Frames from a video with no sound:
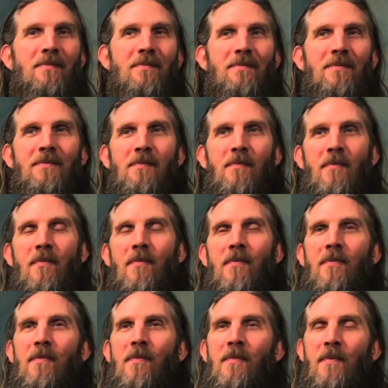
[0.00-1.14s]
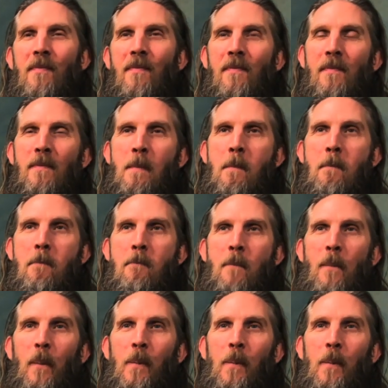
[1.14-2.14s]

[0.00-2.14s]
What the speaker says: (silence)